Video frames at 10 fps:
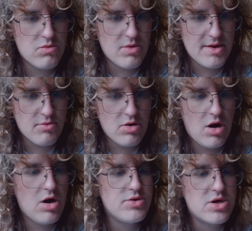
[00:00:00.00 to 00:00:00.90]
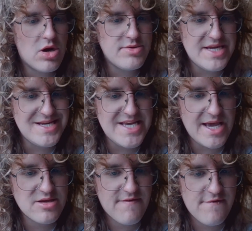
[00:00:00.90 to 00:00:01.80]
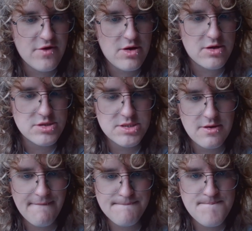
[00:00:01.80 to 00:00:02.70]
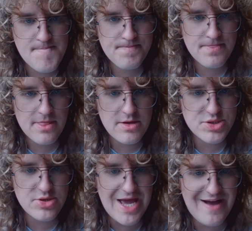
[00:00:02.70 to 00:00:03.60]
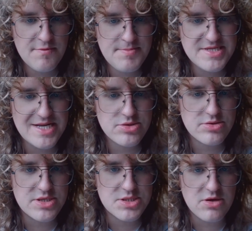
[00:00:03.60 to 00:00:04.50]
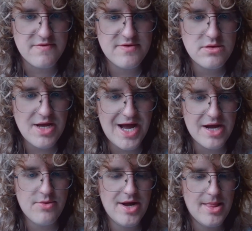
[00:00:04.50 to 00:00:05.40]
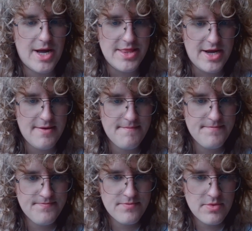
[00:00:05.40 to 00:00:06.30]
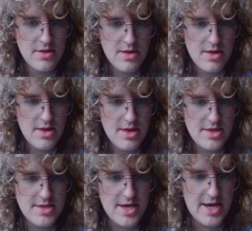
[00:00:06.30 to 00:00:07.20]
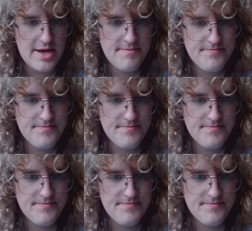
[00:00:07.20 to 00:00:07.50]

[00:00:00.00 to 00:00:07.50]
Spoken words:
wait, what? Oh, you go d takes first. So you have a potential discovered. I quite like that. Yeah.